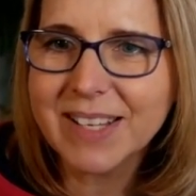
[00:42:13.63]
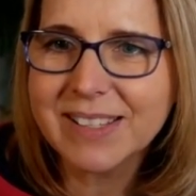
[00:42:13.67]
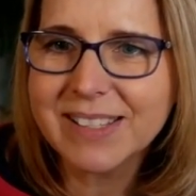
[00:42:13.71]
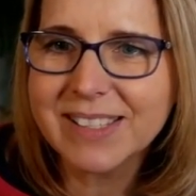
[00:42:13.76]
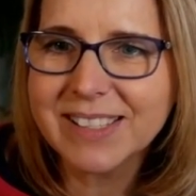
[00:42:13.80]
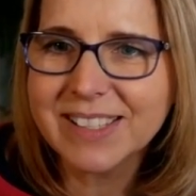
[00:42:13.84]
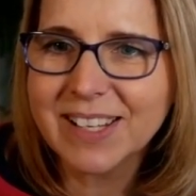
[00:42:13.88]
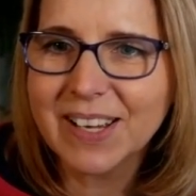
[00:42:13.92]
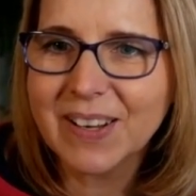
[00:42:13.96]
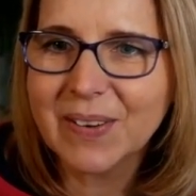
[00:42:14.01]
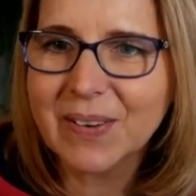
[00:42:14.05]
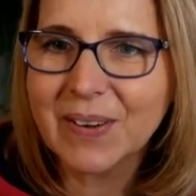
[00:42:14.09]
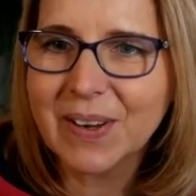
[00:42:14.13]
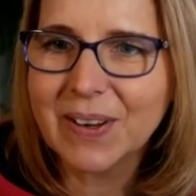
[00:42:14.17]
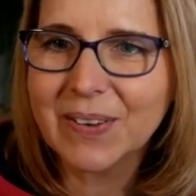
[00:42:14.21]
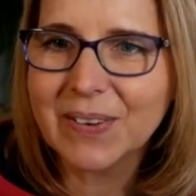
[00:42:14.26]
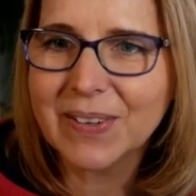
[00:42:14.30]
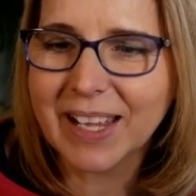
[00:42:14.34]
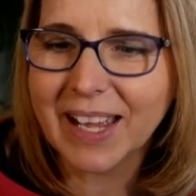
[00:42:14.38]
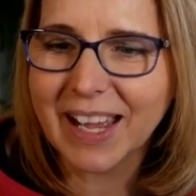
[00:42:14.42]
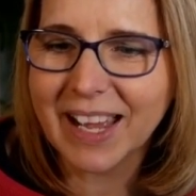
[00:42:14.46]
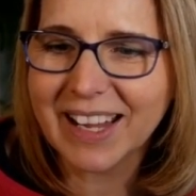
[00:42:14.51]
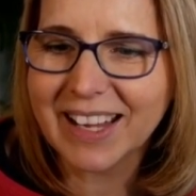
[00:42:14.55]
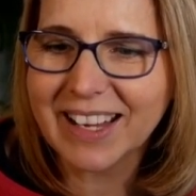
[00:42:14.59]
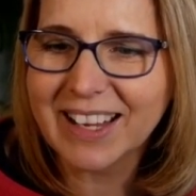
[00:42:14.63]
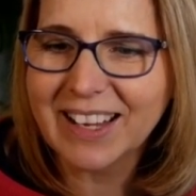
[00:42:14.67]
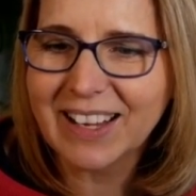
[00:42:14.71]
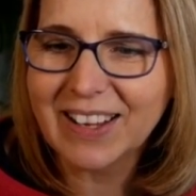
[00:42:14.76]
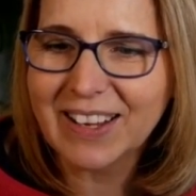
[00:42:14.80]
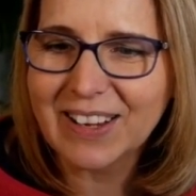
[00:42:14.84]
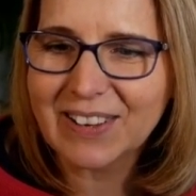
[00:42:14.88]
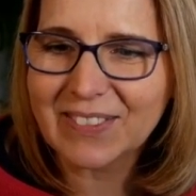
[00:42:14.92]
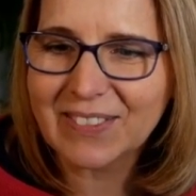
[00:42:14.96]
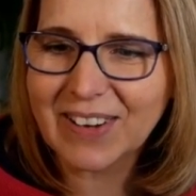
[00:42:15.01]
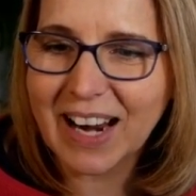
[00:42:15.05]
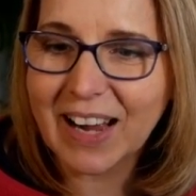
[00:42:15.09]
So, okay.
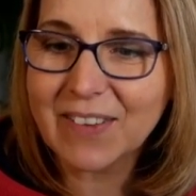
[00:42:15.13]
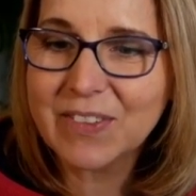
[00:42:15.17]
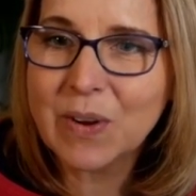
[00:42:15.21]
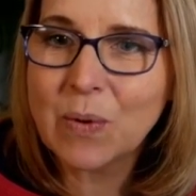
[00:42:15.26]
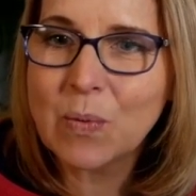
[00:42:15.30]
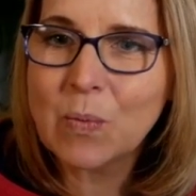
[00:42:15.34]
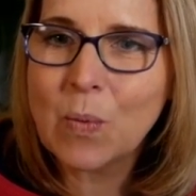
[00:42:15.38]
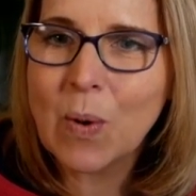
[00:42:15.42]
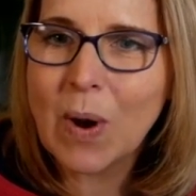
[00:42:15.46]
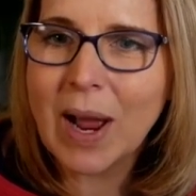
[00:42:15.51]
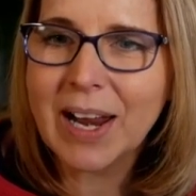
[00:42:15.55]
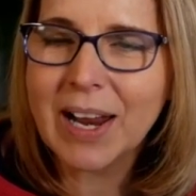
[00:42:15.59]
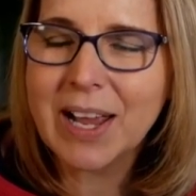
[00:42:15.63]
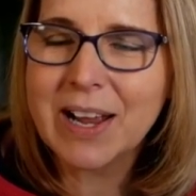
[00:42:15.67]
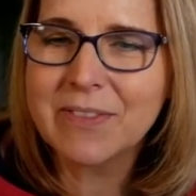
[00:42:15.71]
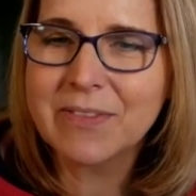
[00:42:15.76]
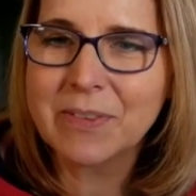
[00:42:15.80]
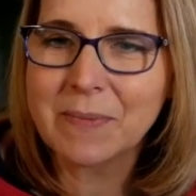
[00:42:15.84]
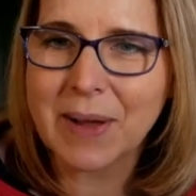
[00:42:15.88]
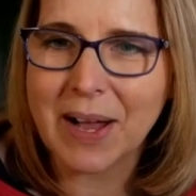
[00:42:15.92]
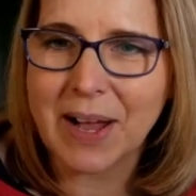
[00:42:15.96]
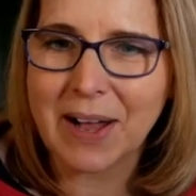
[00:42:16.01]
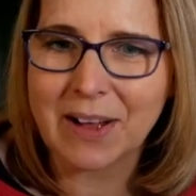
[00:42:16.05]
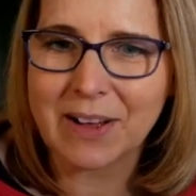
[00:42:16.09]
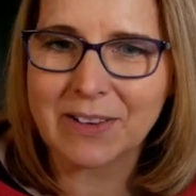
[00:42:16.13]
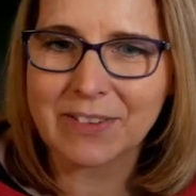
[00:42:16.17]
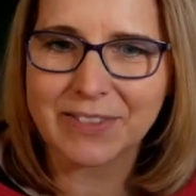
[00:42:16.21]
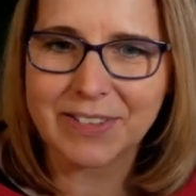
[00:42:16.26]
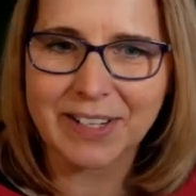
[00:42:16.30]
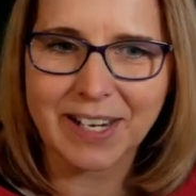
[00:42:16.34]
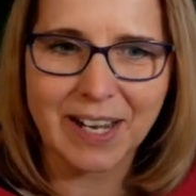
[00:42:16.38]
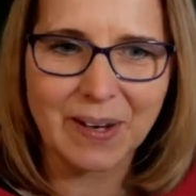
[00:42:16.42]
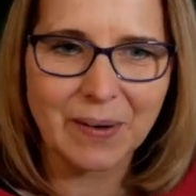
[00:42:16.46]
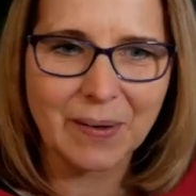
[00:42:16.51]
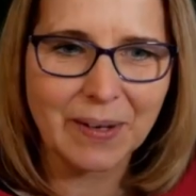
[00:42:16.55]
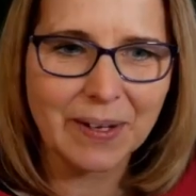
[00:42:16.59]
Right, I've gone well over my half an
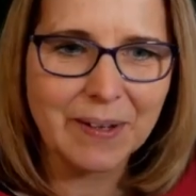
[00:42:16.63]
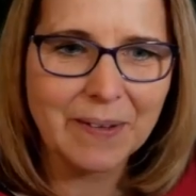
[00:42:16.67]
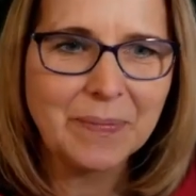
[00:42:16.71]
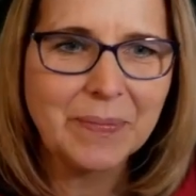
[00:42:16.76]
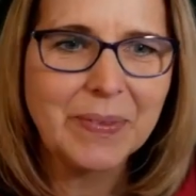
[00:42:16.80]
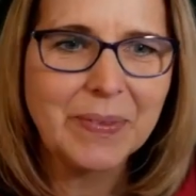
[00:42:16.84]
hour.